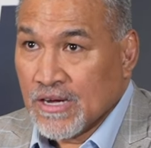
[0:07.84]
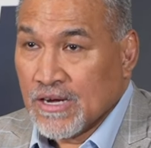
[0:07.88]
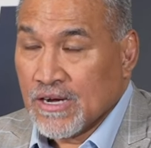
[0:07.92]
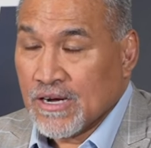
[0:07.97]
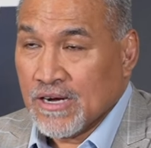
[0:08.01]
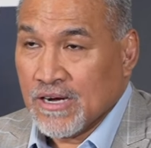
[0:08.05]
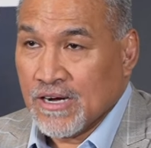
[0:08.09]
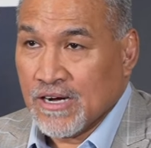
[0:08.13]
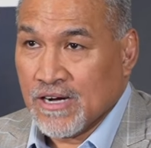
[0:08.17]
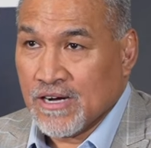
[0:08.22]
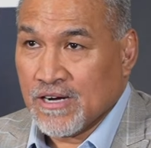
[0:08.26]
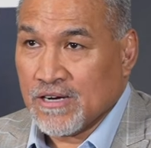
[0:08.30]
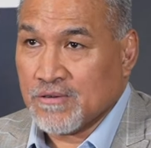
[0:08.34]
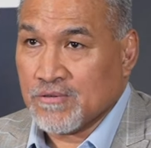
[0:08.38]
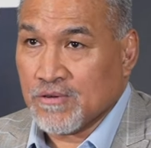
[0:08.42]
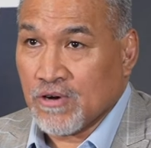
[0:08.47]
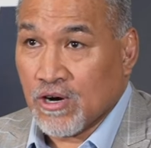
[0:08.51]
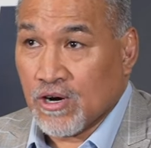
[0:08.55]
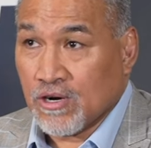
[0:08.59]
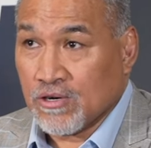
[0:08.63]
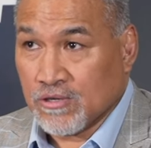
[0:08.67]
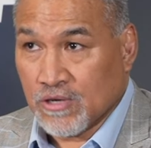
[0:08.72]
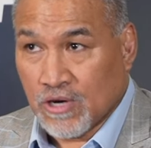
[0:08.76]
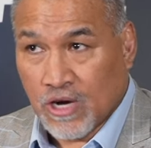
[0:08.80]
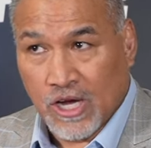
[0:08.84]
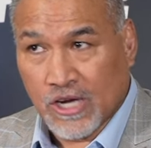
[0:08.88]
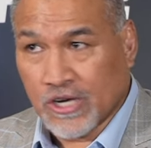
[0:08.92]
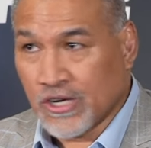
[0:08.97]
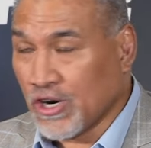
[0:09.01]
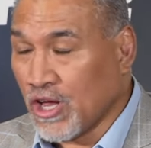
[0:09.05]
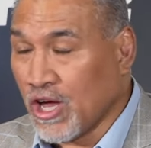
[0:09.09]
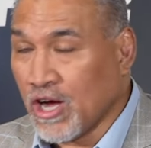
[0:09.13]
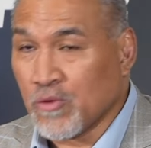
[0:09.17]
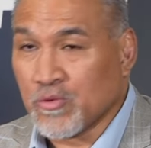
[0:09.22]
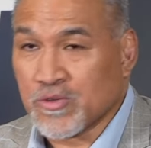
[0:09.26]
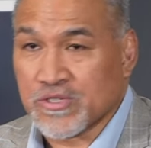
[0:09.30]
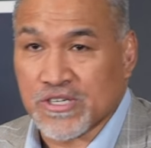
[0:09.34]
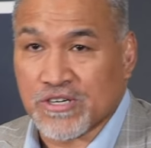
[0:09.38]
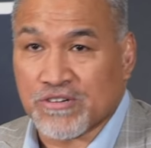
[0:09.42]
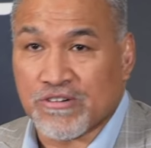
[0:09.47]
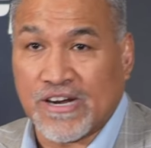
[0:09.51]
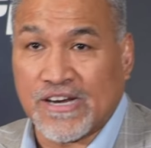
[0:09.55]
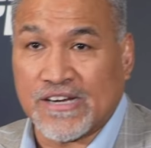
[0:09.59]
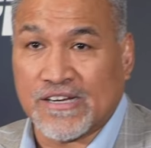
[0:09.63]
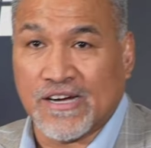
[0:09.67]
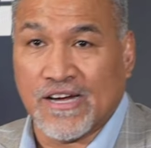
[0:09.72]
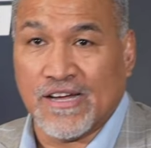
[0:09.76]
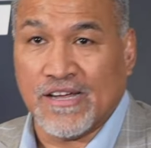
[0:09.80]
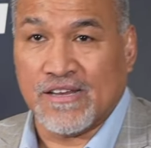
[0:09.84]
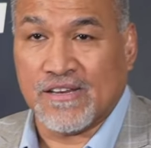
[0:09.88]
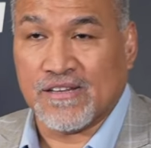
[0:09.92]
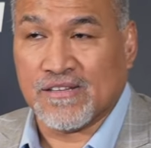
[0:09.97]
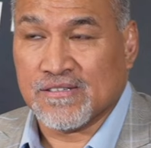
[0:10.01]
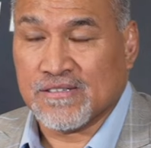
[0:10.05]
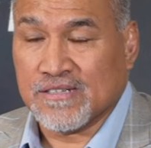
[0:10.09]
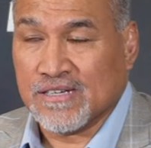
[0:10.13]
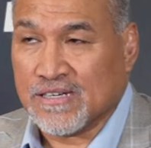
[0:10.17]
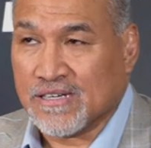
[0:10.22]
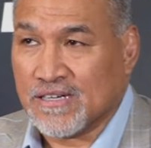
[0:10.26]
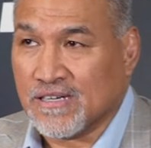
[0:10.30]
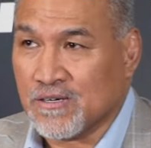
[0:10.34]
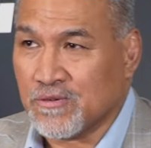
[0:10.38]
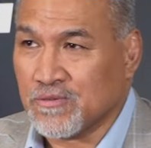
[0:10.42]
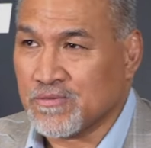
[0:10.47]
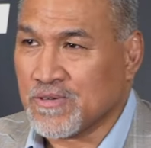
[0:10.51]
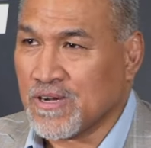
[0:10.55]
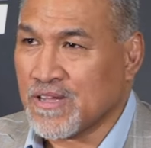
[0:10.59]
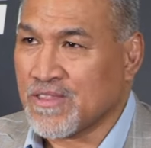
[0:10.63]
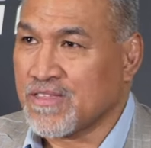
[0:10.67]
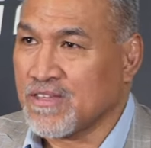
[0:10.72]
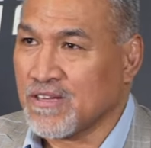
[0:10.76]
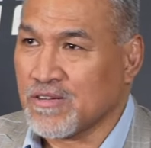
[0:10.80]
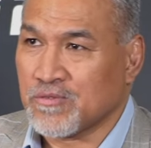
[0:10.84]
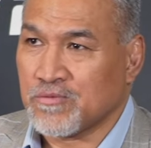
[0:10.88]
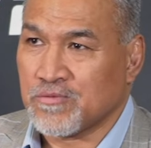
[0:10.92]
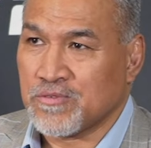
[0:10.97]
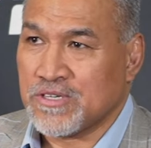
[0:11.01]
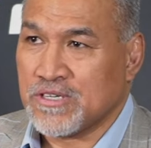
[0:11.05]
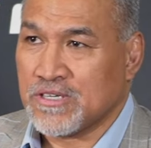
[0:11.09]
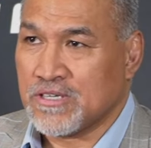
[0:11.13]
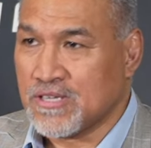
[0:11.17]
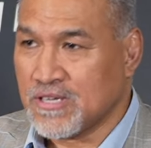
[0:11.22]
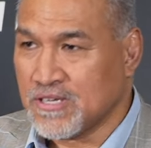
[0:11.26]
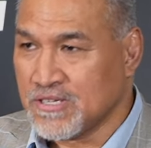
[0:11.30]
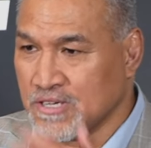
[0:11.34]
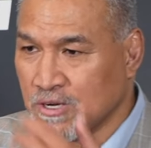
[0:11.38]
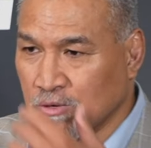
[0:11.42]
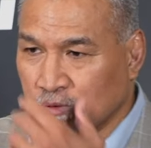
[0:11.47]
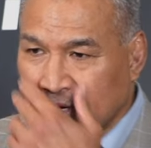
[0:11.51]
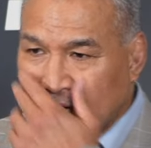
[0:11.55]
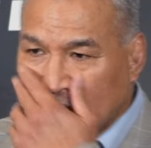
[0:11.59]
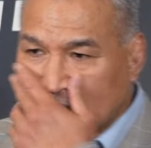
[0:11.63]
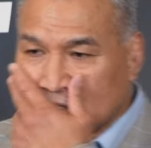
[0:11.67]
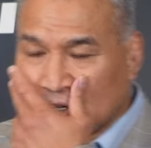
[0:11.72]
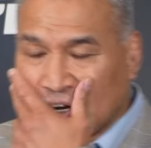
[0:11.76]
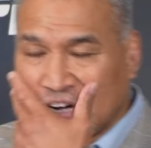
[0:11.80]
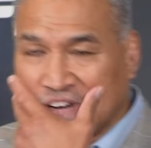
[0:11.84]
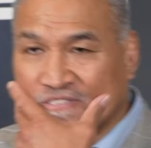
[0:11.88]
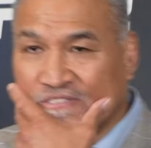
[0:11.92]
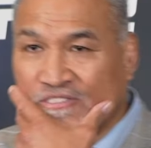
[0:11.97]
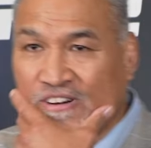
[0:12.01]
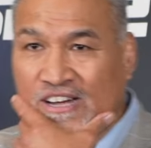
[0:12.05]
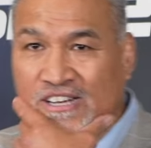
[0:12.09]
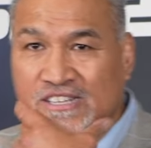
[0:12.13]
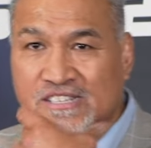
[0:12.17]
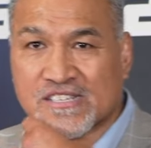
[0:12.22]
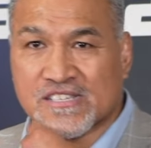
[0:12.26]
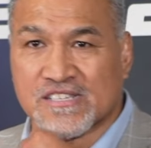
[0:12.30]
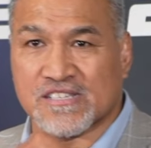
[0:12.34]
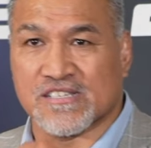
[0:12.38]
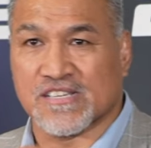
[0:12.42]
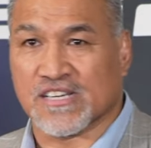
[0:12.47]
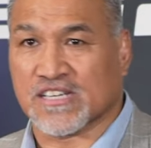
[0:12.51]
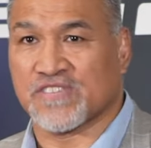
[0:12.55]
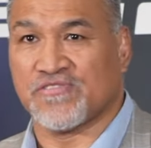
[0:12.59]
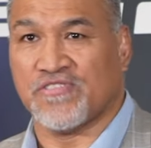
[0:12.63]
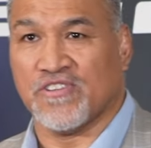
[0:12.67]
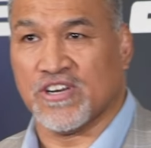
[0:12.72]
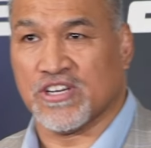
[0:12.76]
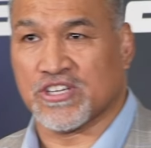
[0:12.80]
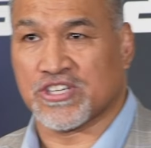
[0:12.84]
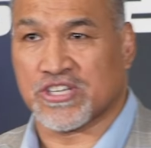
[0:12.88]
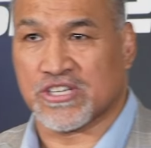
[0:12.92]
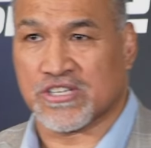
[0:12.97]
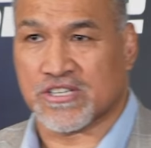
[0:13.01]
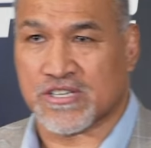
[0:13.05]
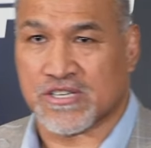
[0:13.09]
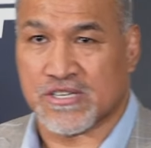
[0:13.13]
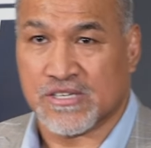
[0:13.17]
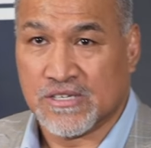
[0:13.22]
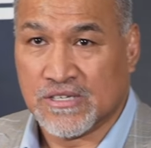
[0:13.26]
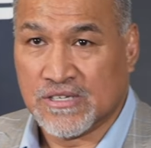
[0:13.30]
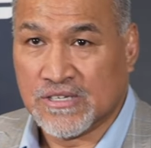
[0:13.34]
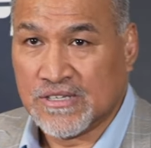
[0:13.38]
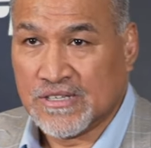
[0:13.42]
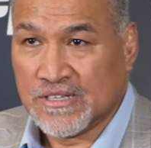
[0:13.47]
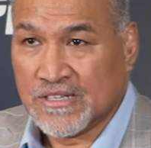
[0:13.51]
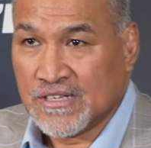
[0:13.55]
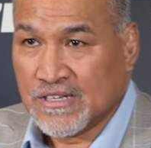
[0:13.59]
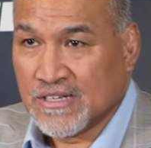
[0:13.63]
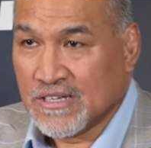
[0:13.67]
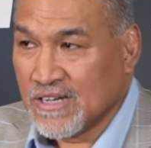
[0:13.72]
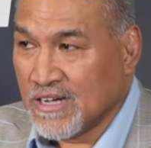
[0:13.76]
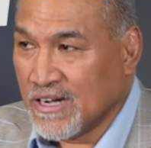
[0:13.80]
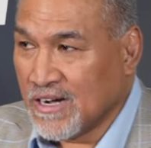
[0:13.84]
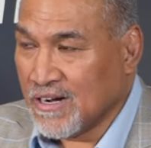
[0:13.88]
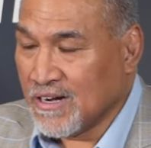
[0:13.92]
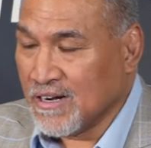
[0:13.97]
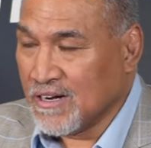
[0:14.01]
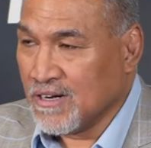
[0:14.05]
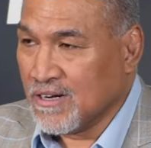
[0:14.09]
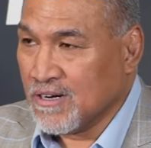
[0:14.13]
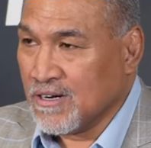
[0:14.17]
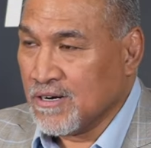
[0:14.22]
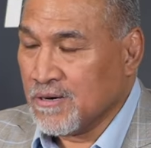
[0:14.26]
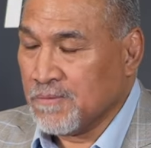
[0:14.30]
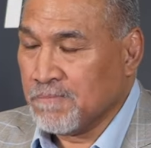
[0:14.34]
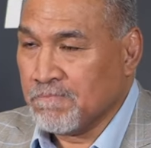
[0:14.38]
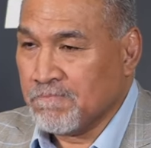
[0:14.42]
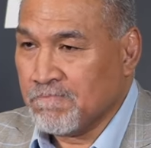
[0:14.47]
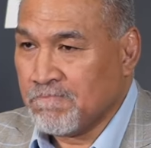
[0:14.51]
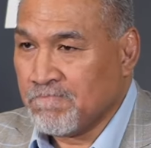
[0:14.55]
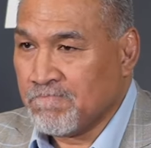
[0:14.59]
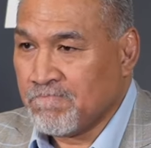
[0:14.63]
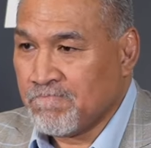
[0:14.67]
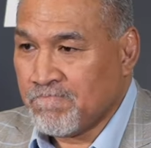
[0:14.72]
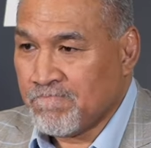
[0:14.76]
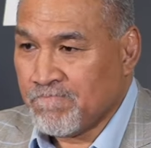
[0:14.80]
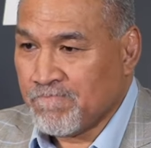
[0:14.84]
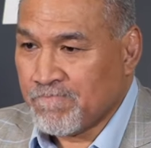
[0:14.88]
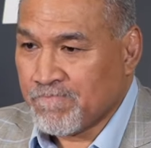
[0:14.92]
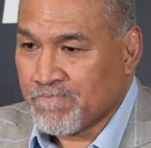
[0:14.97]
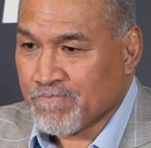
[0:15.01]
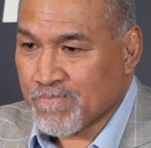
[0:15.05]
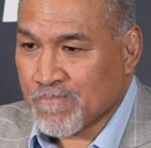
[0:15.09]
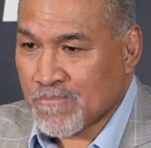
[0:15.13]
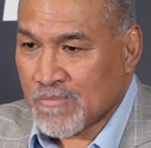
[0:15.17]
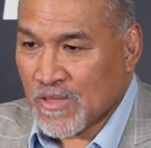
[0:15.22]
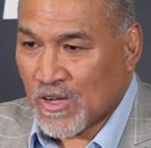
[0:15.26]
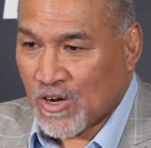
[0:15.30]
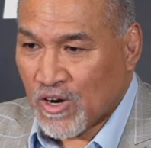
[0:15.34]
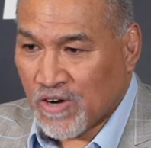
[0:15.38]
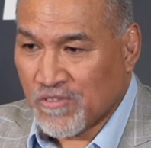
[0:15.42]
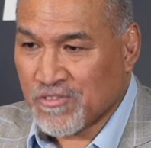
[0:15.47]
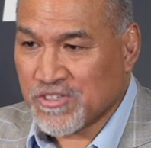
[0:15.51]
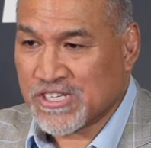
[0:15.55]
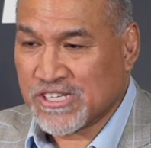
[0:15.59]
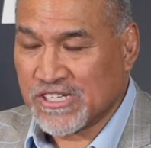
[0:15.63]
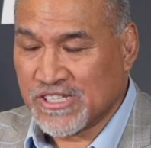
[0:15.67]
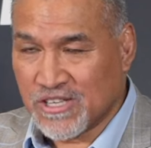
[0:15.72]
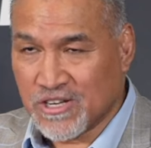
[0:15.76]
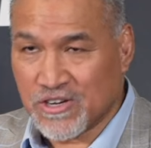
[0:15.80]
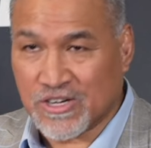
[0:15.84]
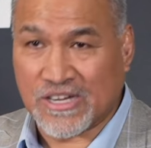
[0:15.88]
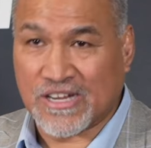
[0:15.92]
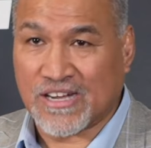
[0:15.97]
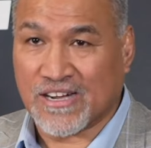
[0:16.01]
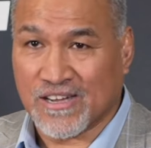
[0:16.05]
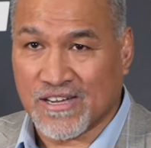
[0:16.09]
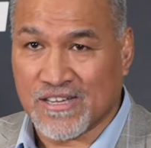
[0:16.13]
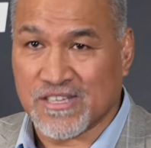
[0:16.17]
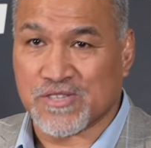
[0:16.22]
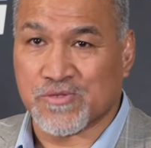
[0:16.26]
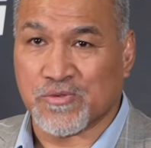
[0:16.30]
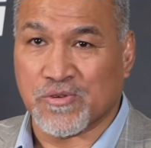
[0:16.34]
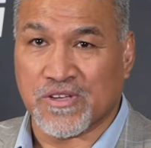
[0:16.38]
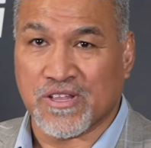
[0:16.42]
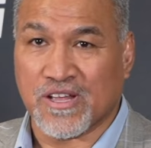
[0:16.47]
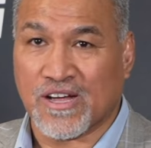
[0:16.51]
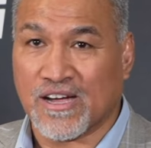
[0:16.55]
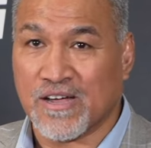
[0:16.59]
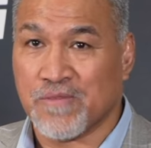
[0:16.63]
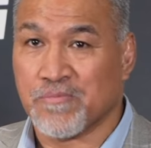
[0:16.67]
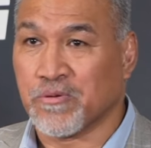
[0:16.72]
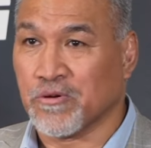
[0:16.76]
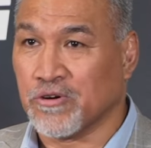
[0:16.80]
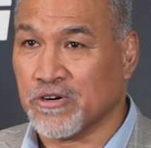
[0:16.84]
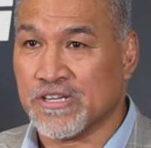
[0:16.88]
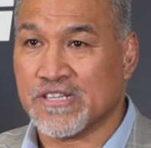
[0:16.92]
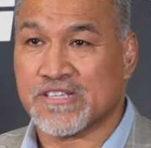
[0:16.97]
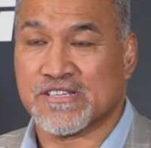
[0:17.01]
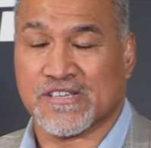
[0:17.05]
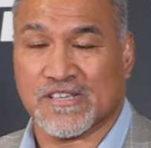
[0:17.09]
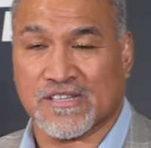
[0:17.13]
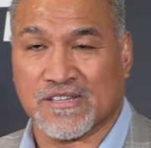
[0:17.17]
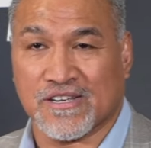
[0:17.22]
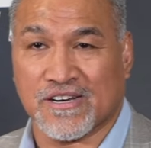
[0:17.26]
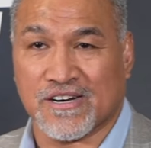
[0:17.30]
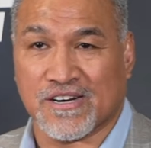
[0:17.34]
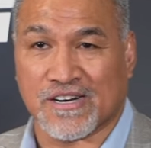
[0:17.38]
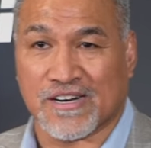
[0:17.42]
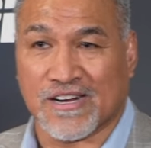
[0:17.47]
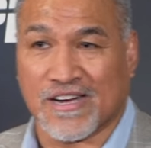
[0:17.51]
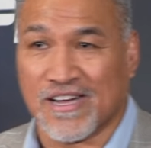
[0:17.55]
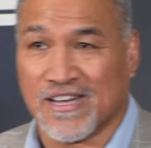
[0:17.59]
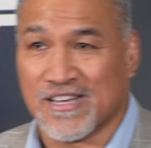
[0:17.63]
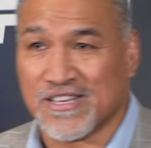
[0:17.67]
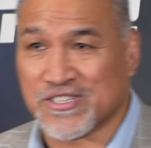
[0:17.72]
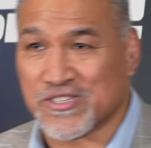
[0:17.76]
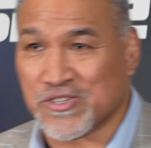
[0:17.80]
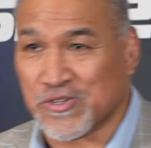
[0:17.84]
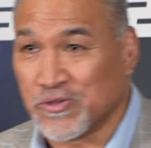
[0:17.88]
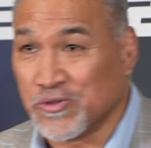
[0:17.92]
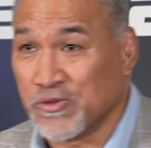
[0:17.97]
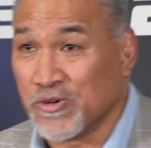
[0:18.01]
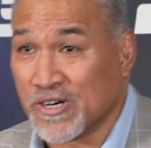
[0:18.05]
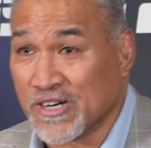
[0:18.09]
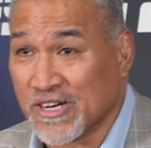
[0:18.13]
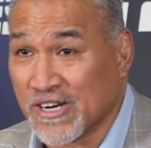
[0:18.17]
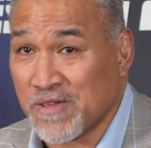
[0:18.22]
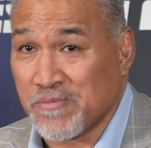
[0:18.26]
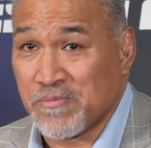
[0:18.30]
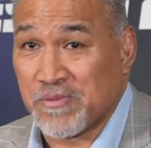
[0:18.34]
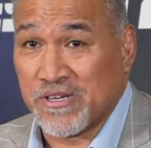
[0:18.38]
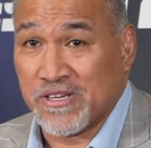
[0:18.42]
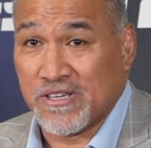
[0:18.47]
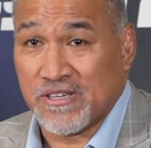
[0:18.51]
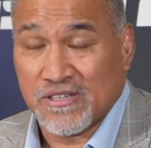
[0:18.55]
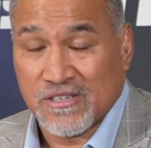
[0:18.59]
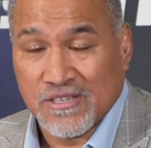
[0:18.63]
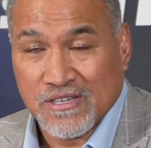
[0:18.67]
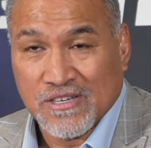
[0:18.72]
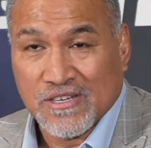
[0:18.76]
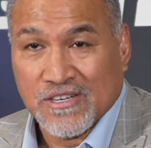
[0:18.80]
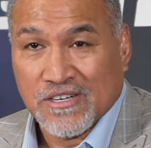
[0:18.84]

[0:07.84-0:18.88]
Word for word: Uh, all in all, it was a great night. Uh, I think we, yeah, we had 12 fights, six finishes. Um, obviously, there are guys with high points, and there are guys who are going to be